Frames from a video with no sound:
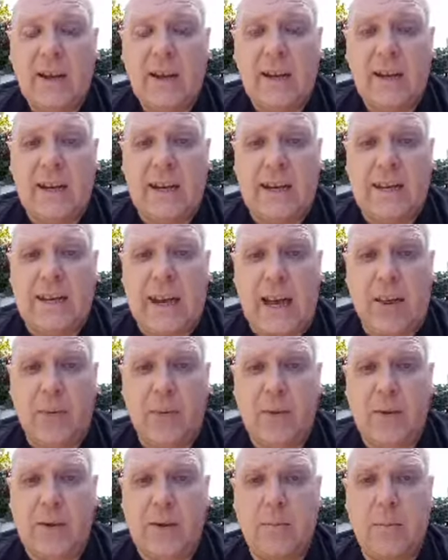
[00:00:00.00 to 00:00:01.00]
Uh,
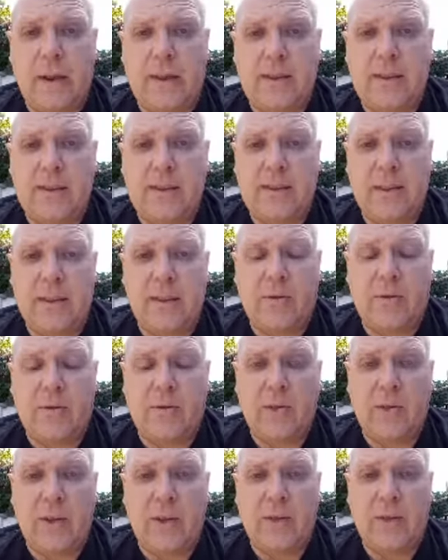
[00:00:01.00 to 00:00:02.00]
death was the penalty
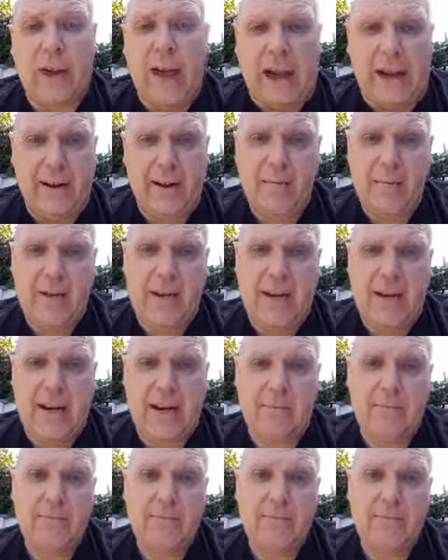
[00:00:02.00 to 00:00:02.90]
from Adam's sin,